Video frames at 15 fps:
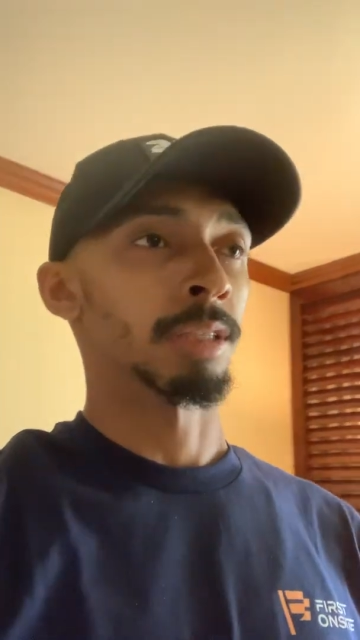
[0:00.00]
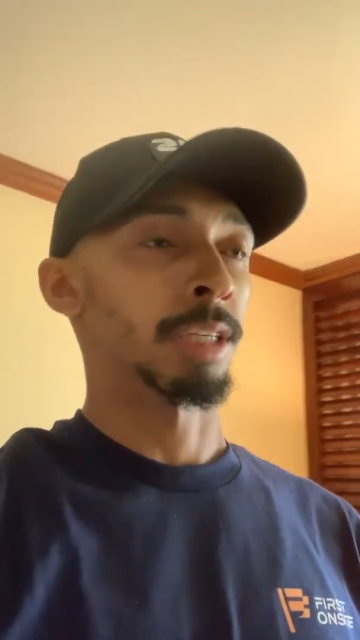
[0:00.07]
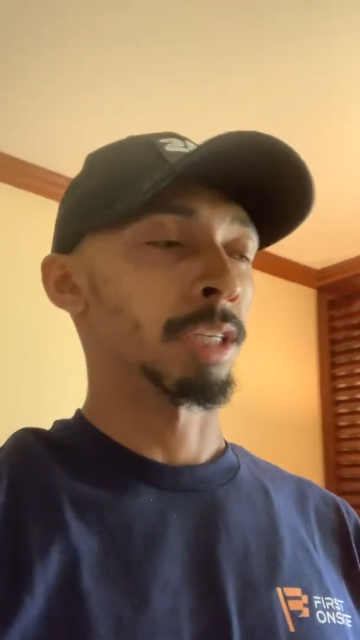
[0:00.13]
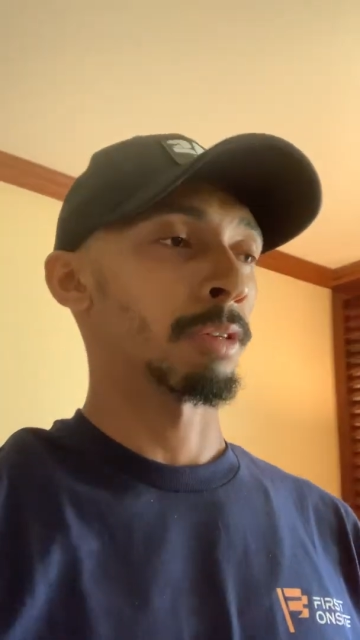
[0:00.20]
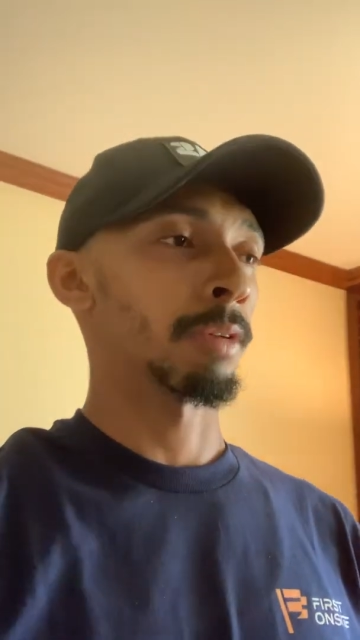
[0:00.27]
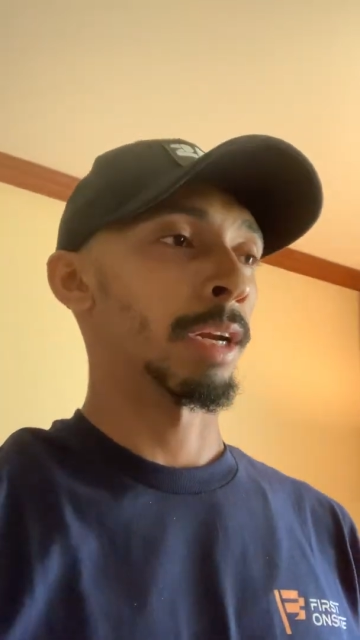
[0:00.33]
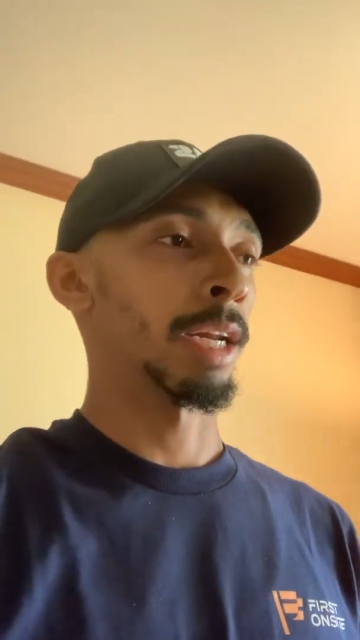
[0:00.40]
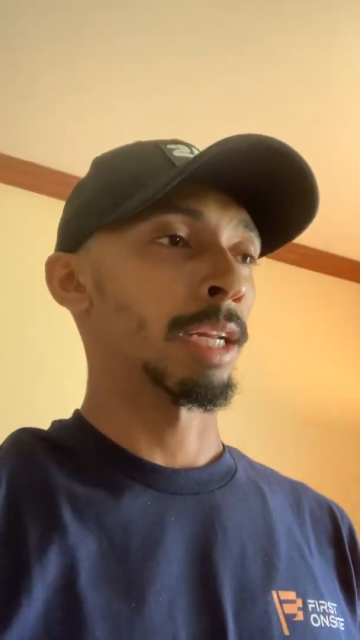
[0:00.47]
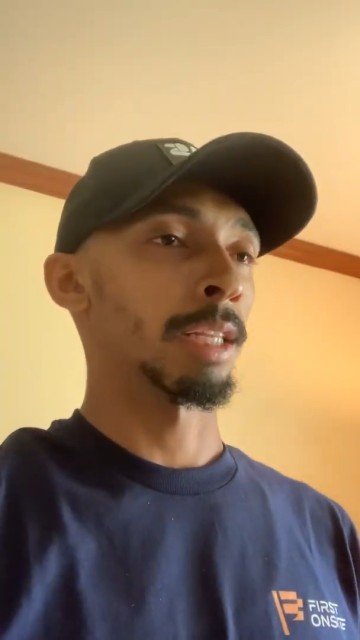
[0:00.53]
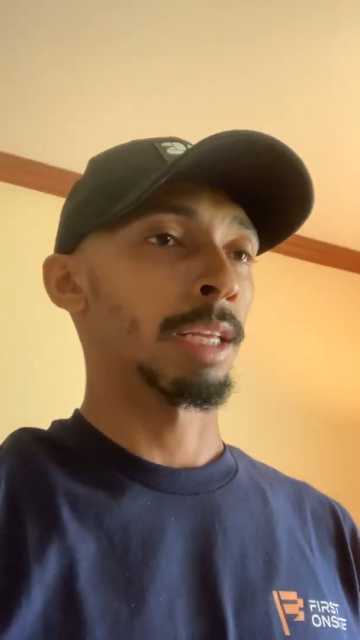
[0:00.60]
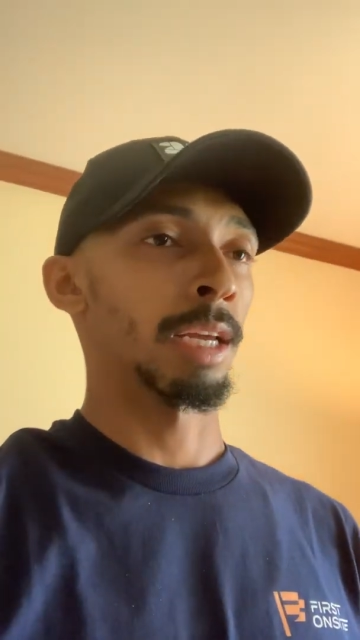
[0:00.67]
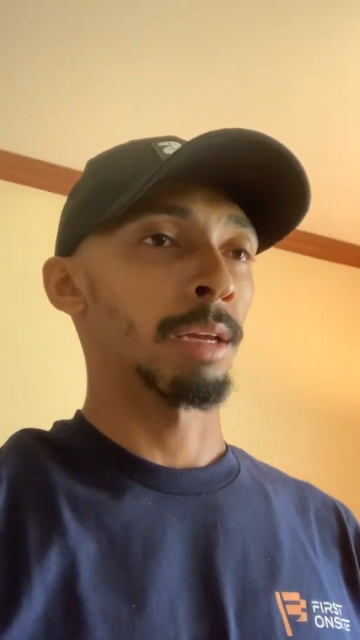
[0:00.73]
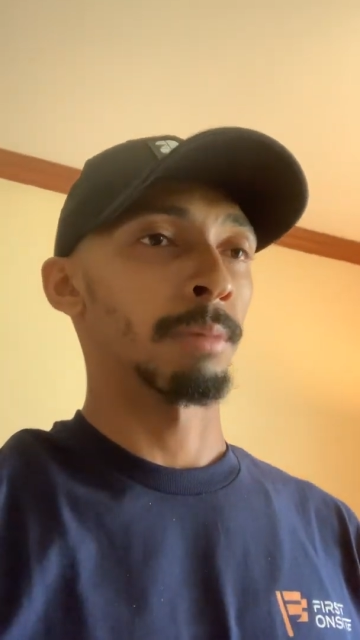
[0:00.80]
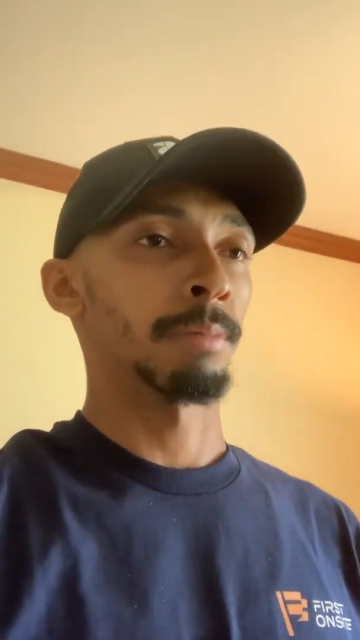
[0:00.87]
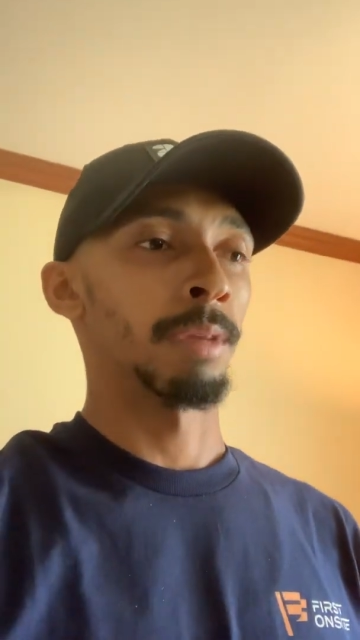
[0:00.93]
He created
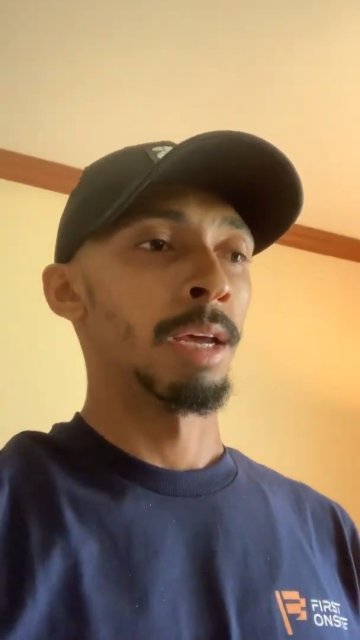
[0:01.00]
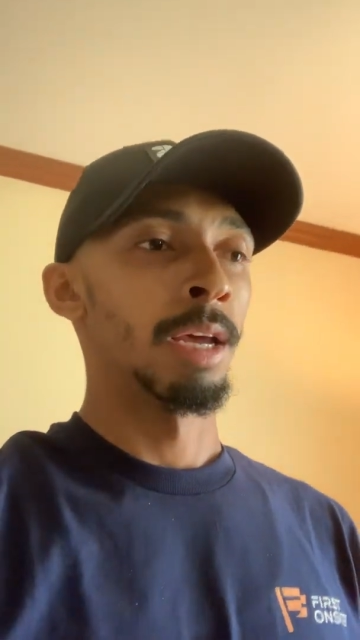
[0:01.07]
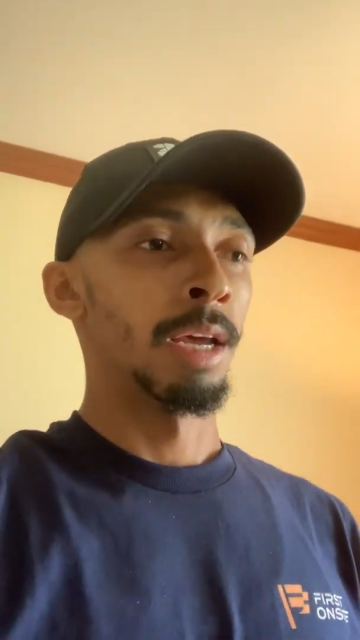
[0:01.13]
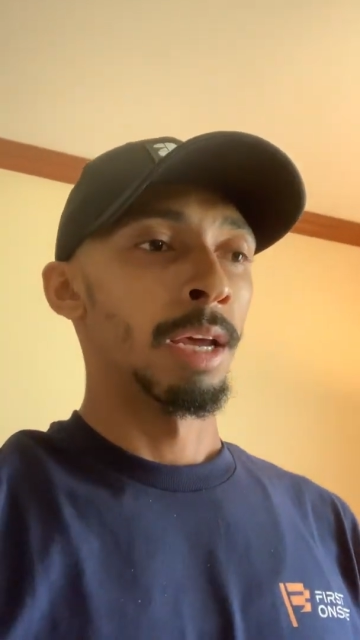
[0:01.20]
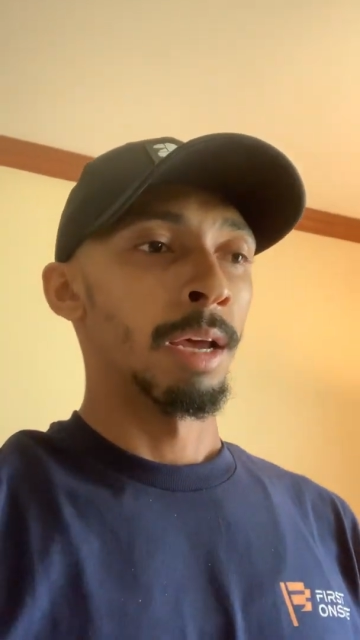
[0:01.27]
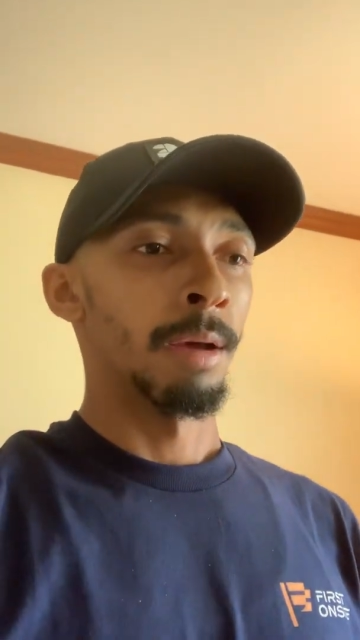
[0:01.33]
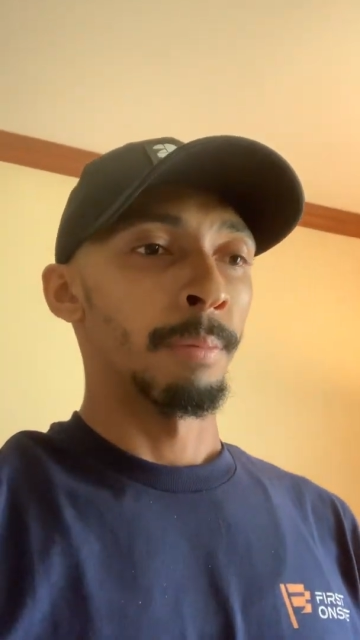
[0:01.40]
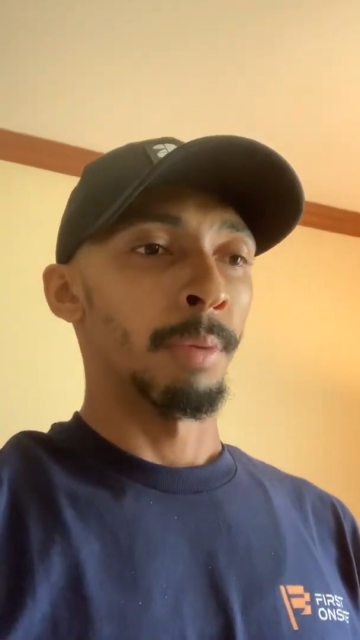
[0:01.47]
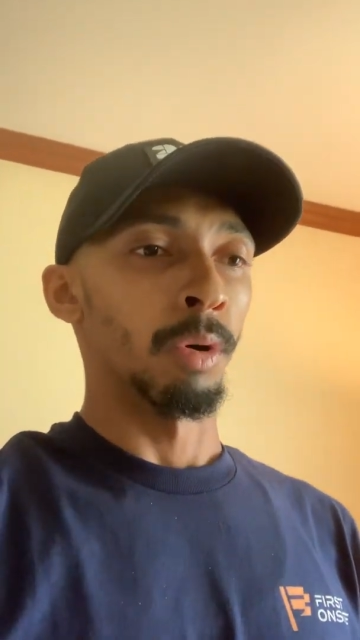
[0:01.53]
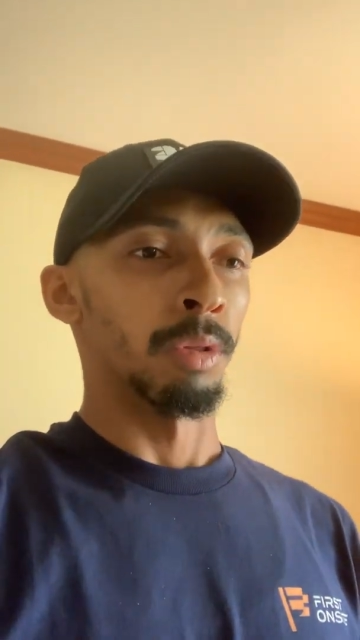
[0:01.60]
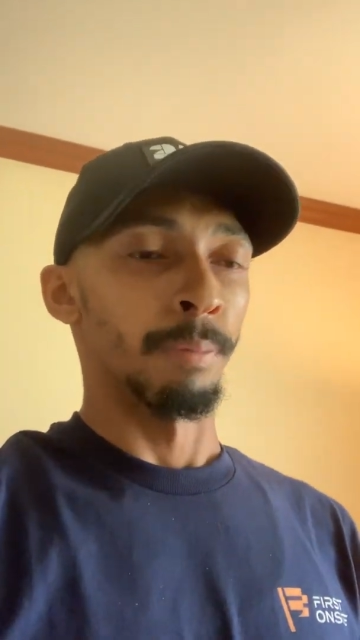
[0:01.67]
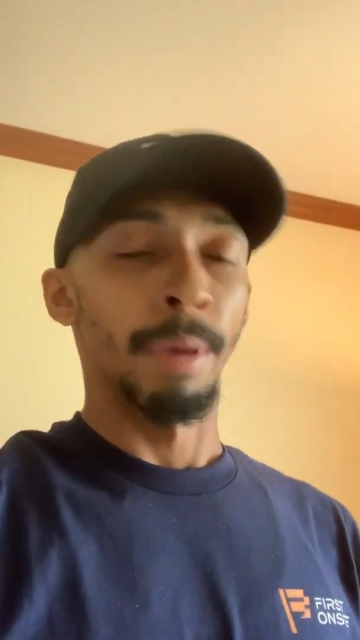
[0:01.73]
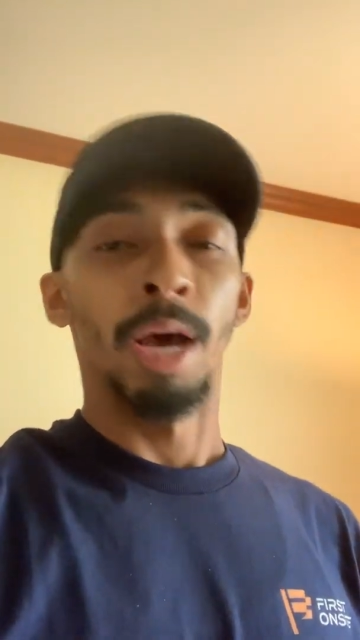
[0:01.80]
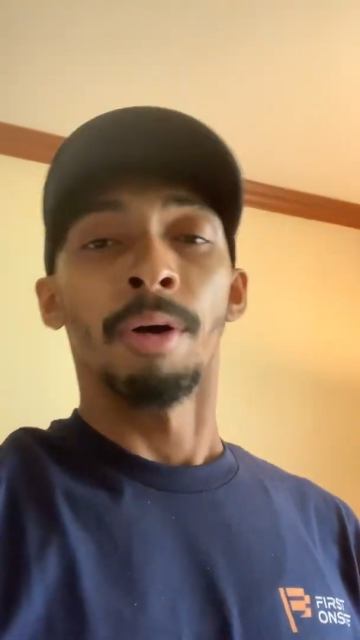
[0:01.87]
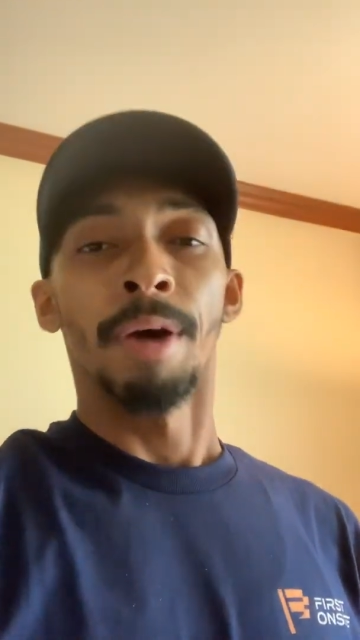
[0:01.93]
them both
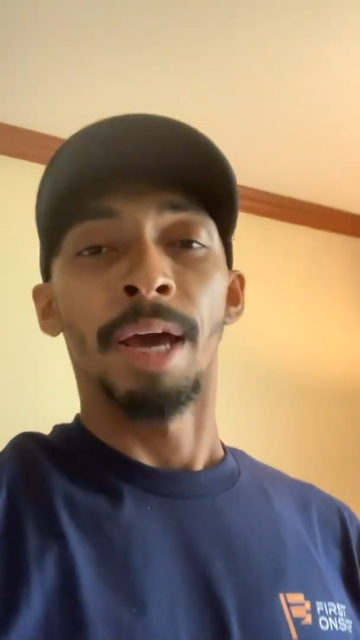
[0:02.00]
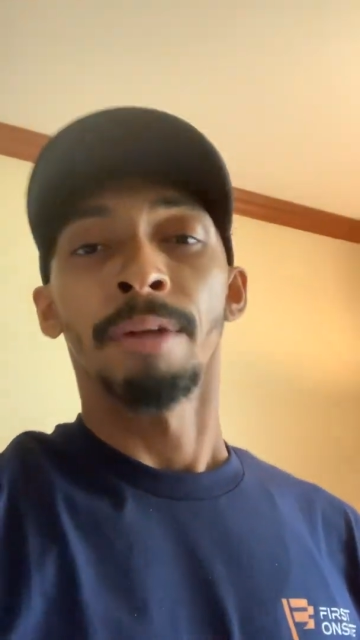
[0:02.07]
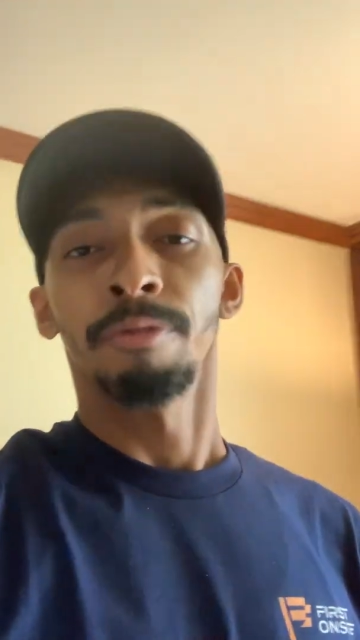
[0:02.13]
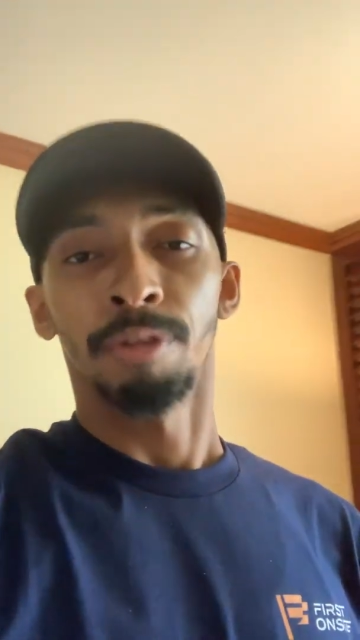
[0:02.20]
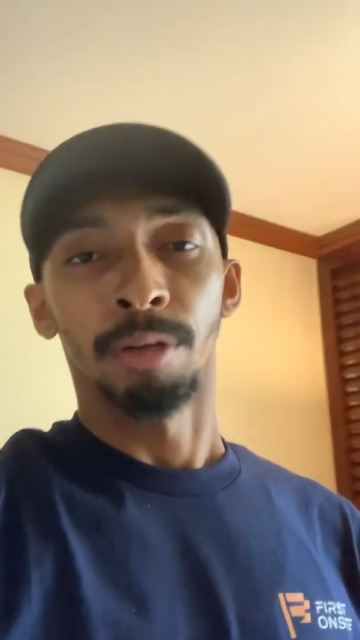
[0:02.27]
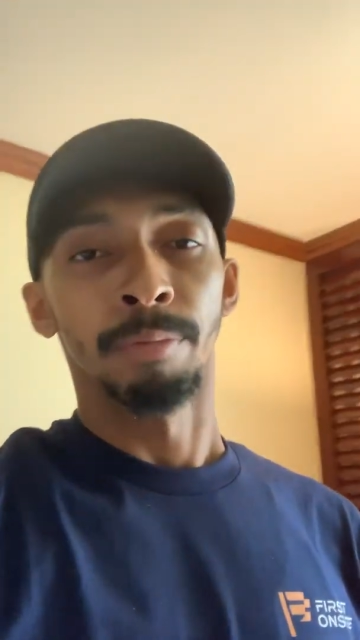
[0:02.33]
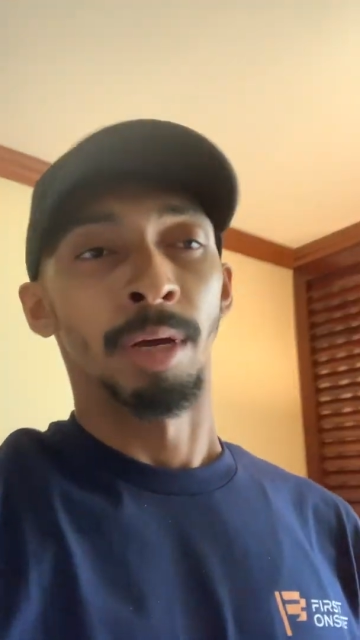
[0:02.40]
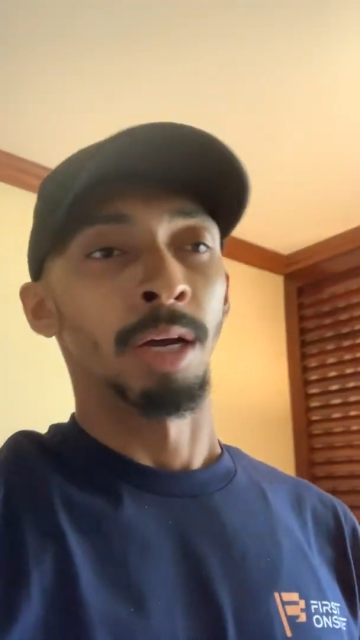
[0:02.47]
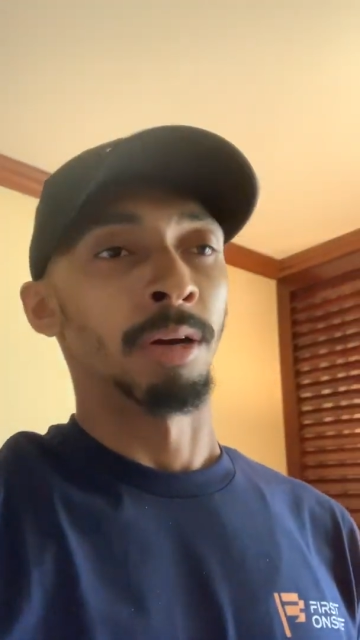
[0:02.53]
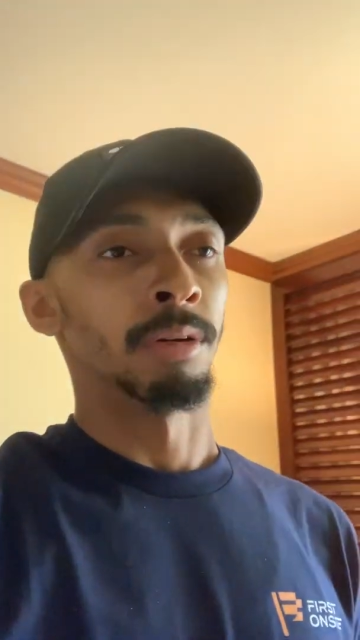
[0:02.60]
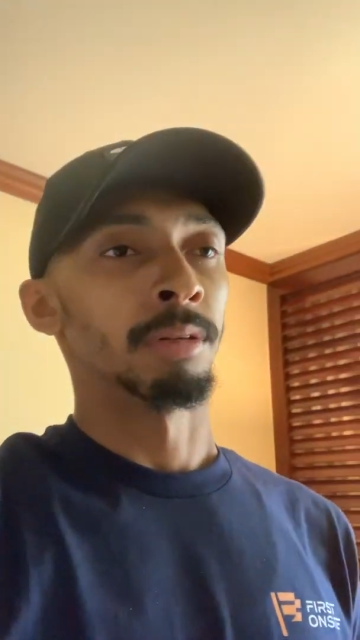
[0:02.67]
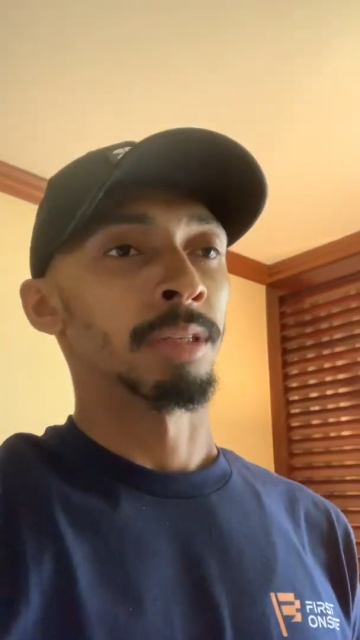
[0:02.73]
male and female.